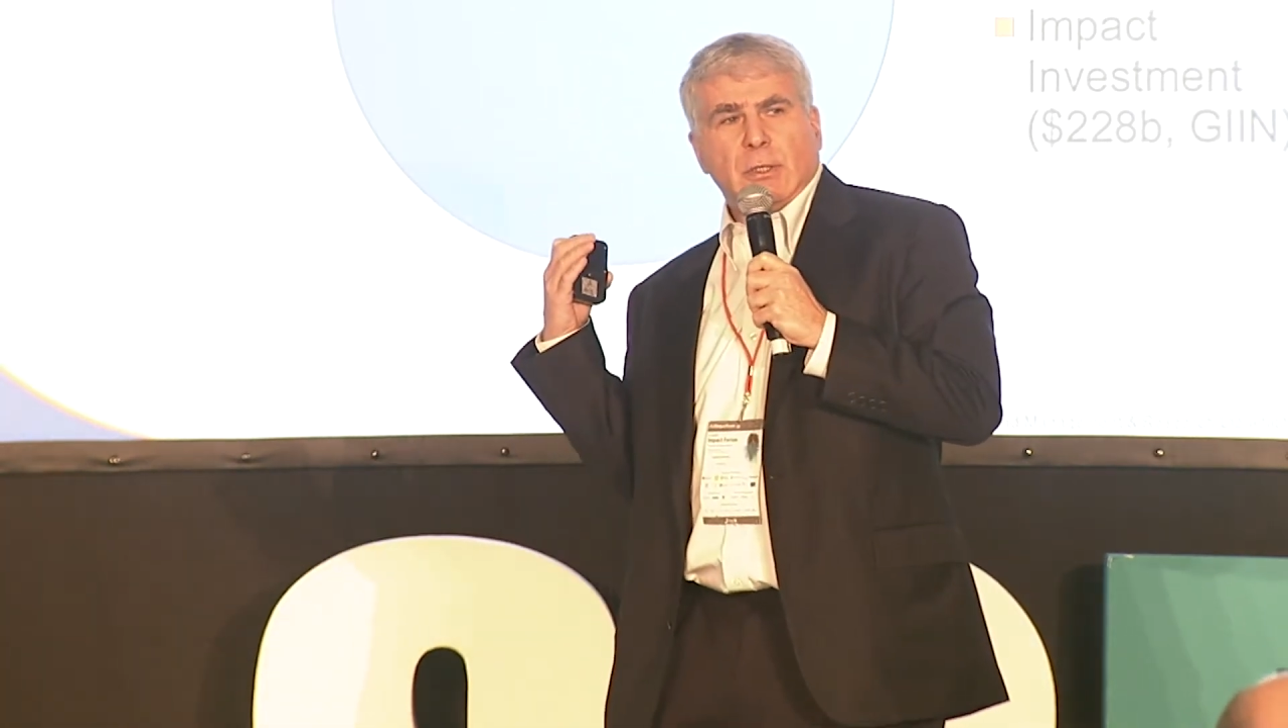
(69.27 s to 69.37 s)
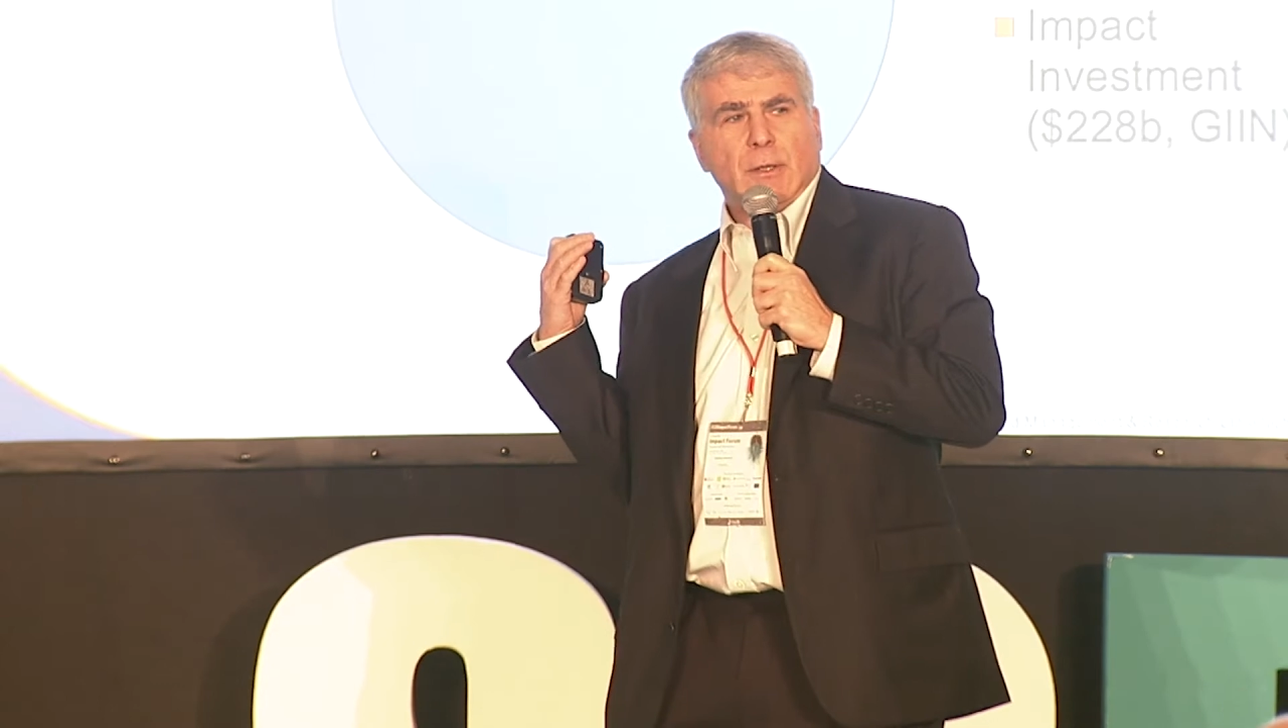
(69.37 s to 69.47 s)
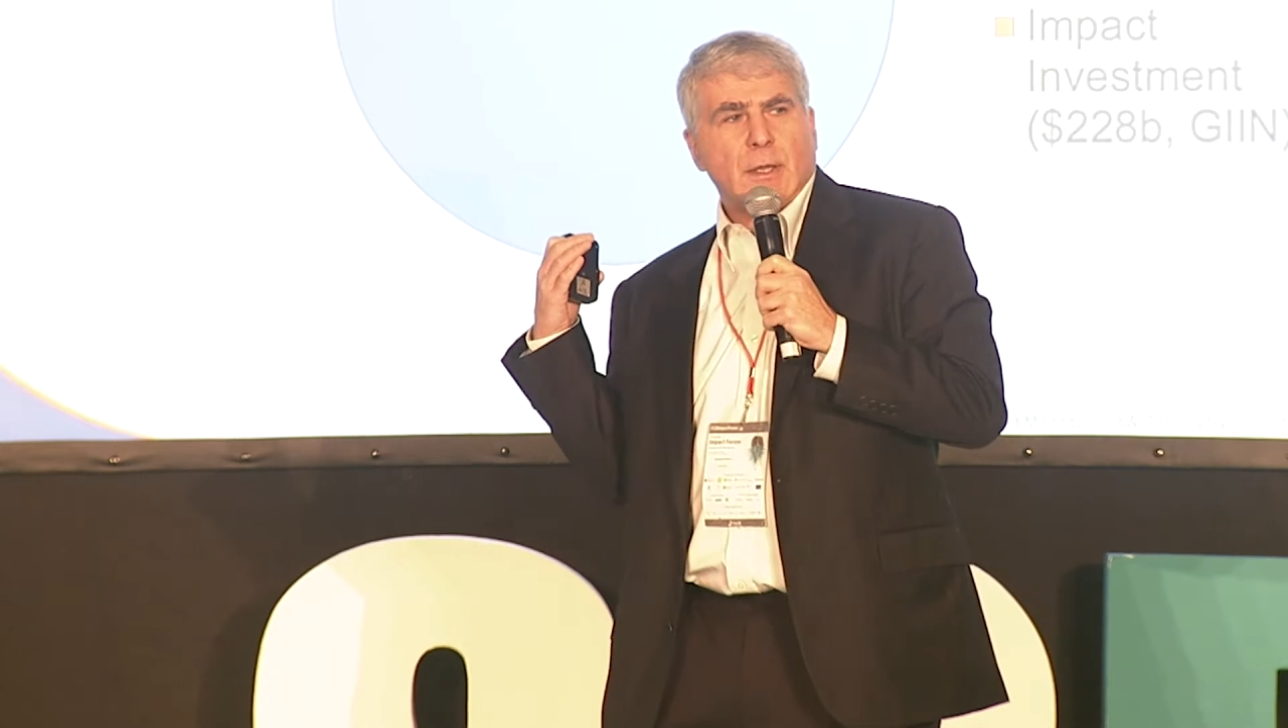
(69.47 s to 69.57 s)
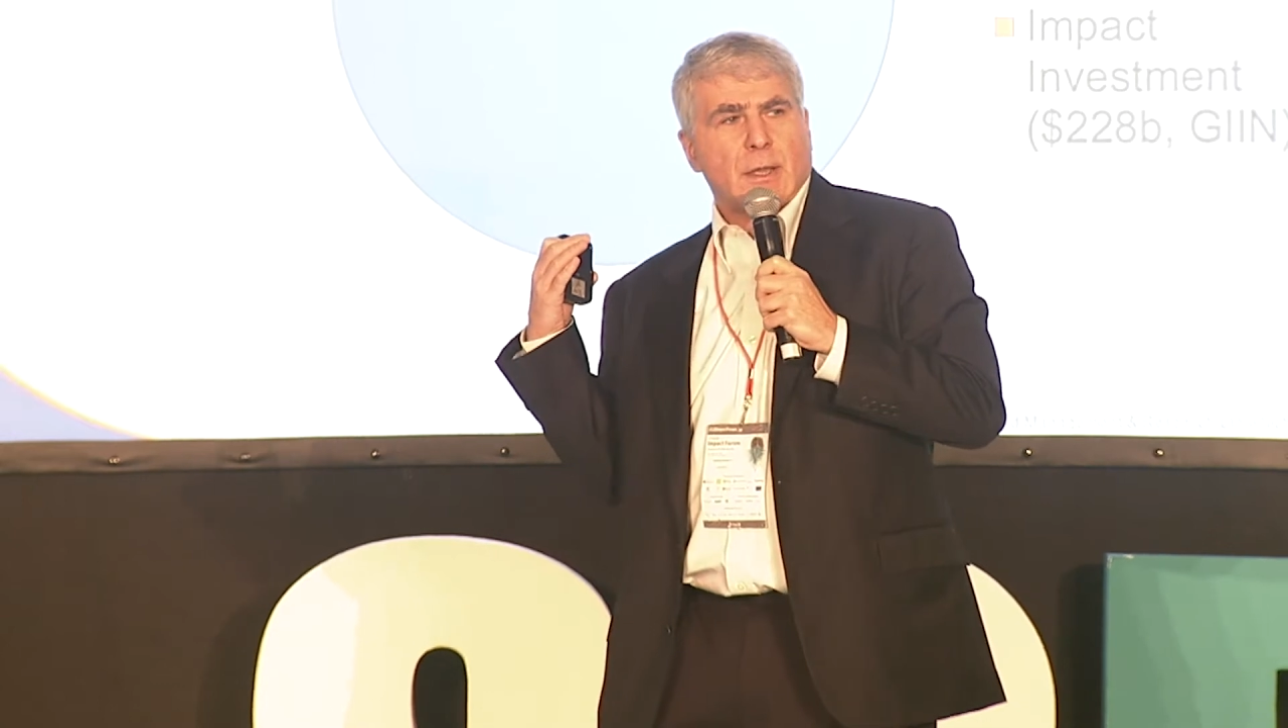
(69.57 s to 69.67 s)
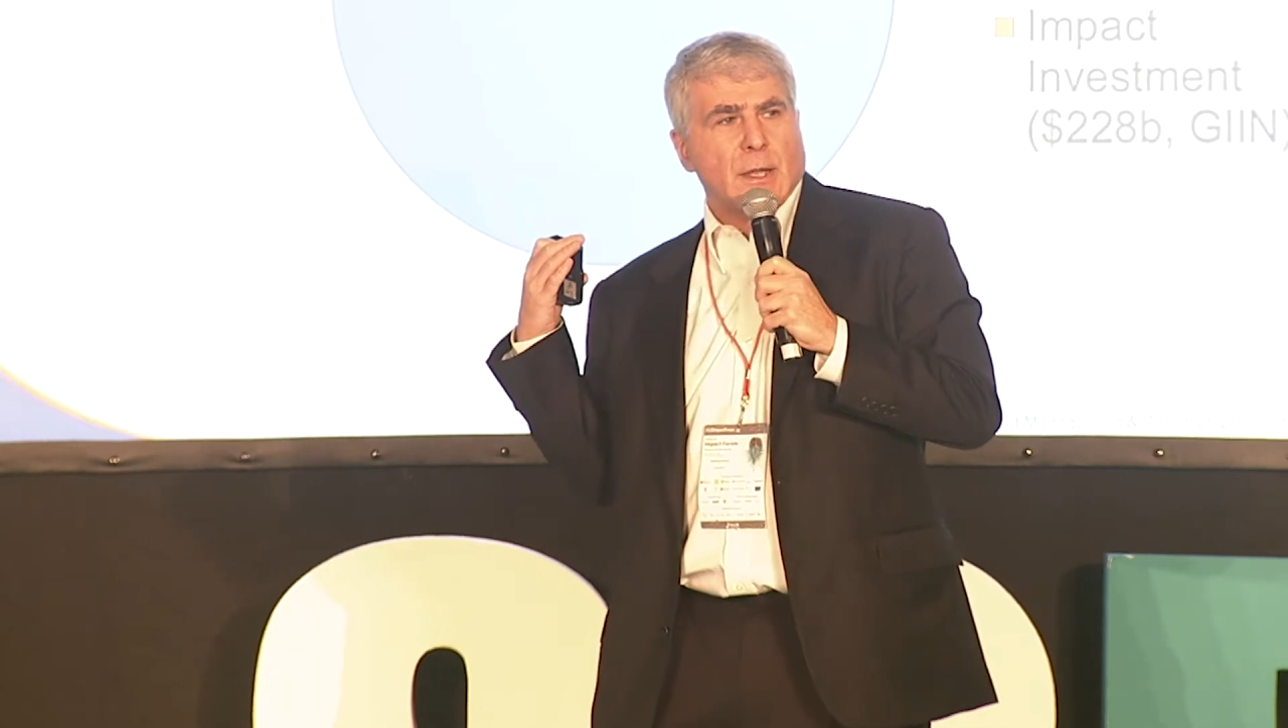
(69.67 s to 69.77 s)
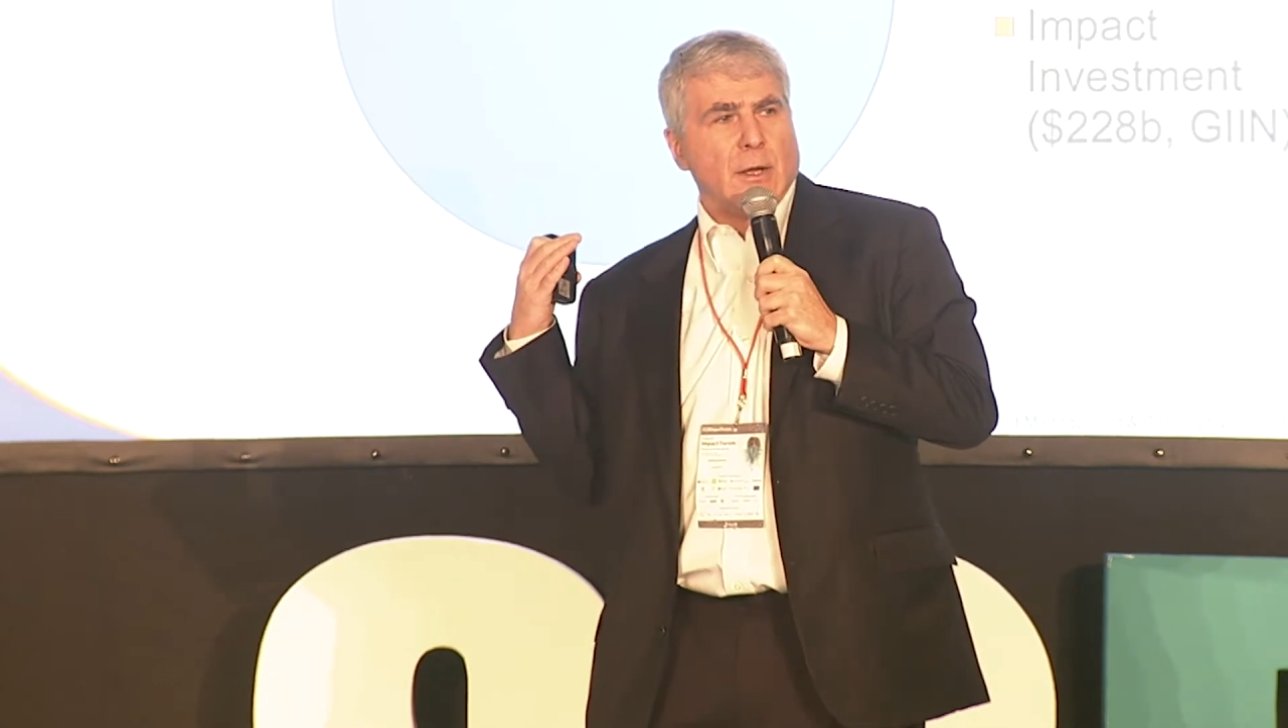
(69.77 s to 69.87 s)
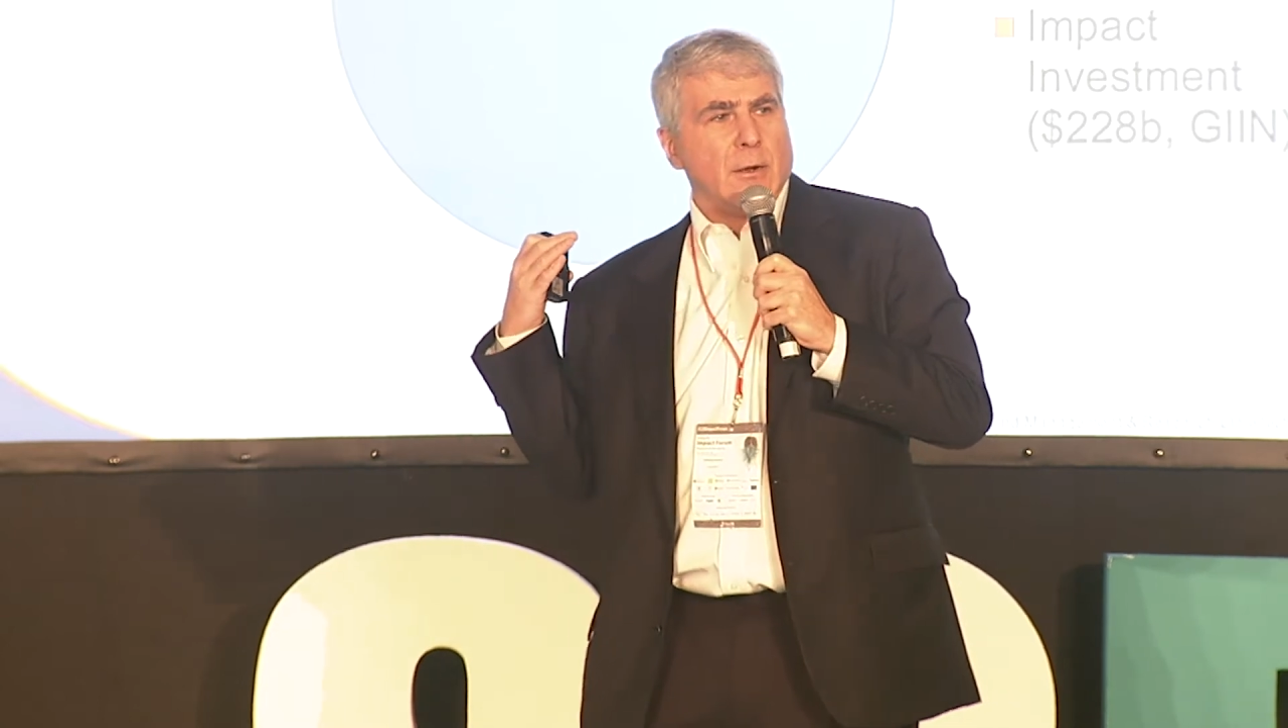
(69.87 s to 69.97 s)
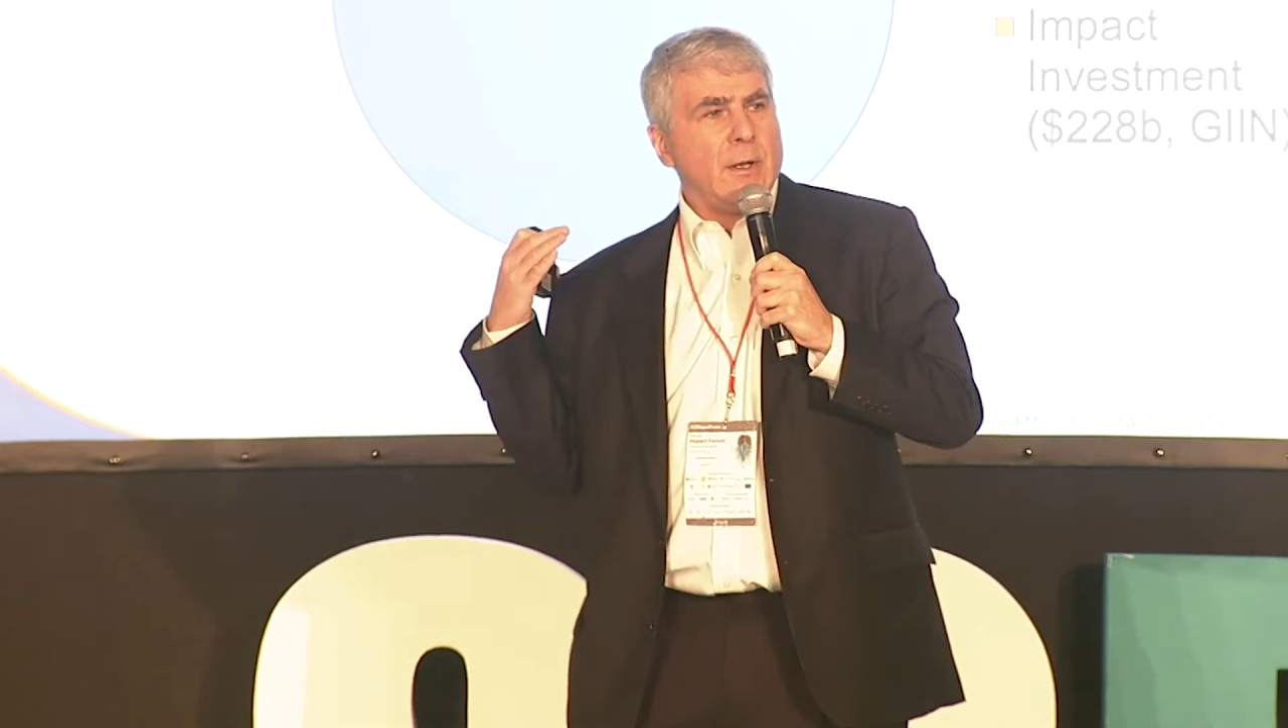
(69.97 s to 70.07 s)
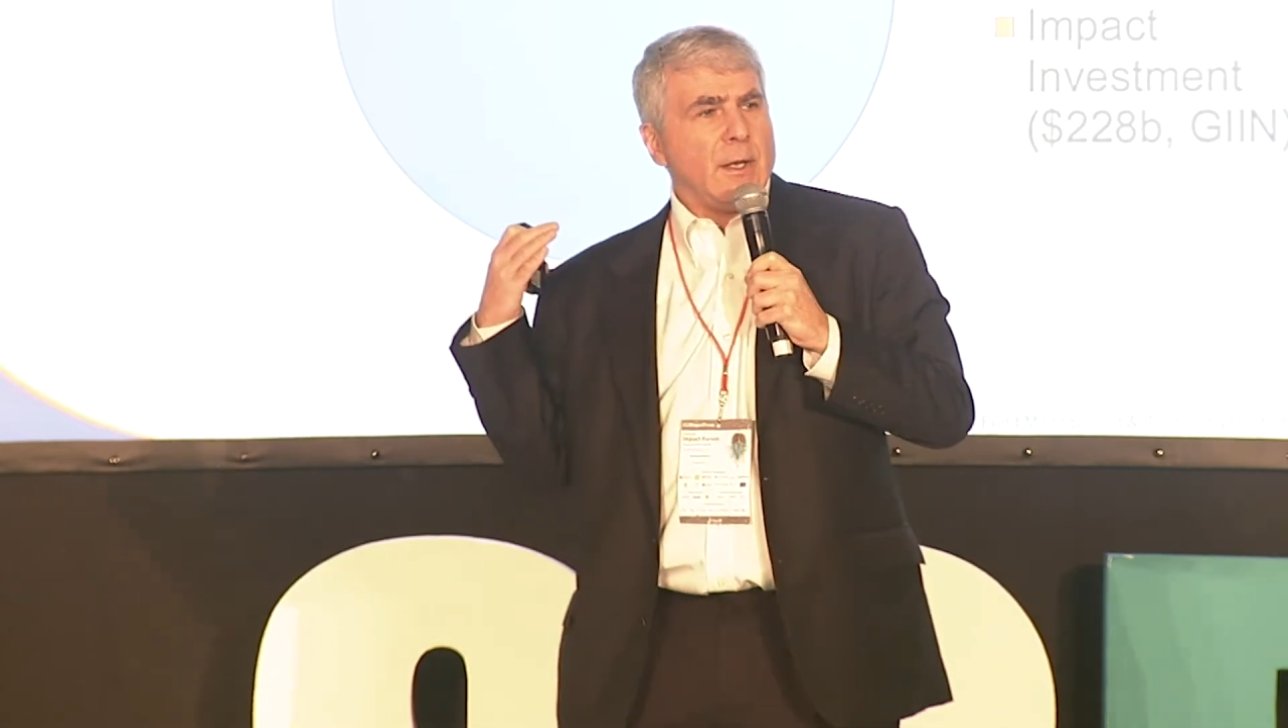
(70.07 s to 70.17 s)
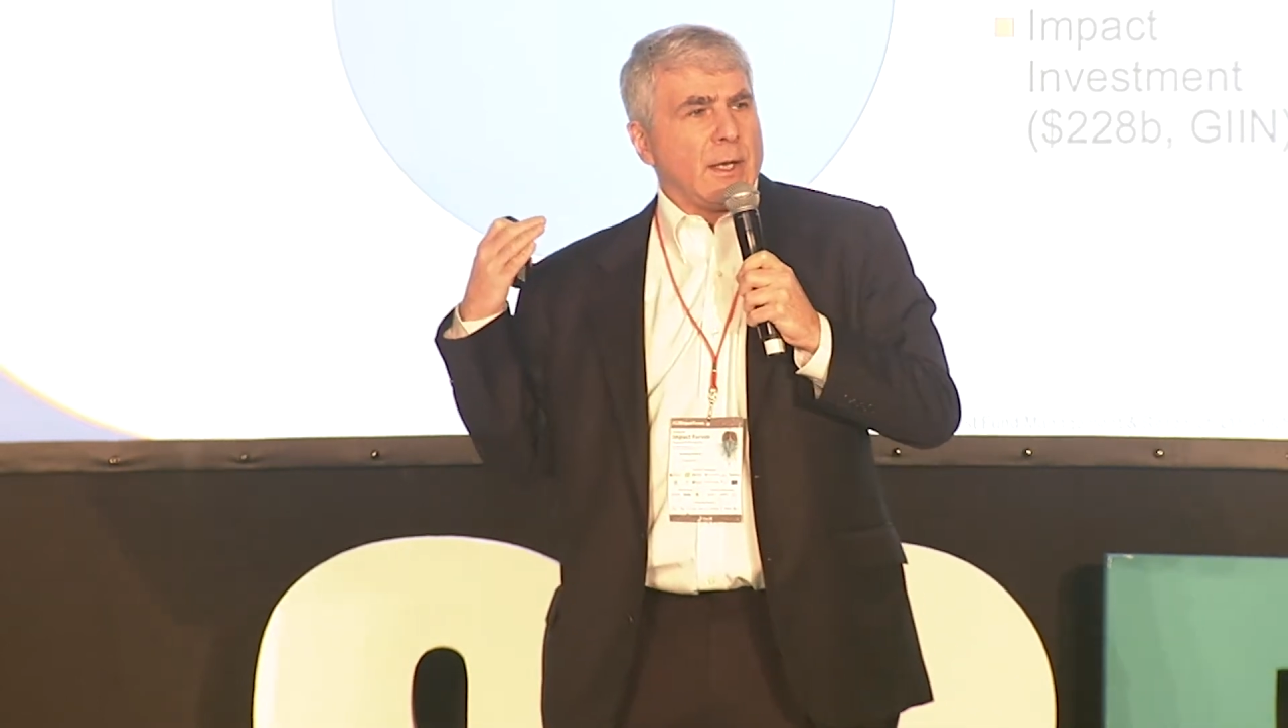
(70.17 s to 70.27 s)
ClearlySo